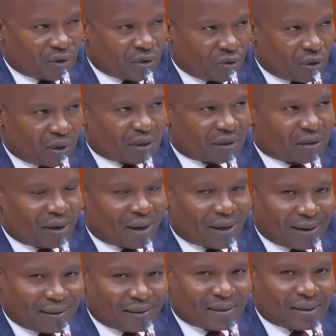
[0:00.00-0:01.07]
ensure that our
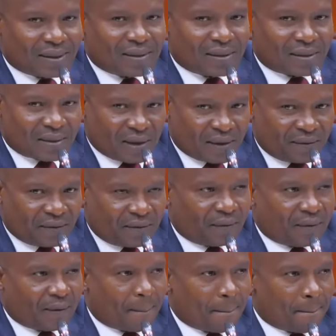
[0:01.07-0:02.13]
country is
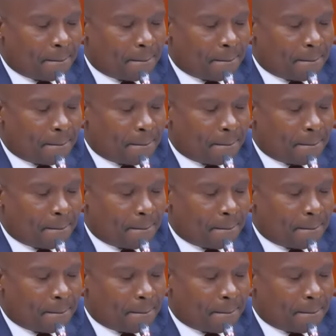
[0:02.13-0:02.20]
safe.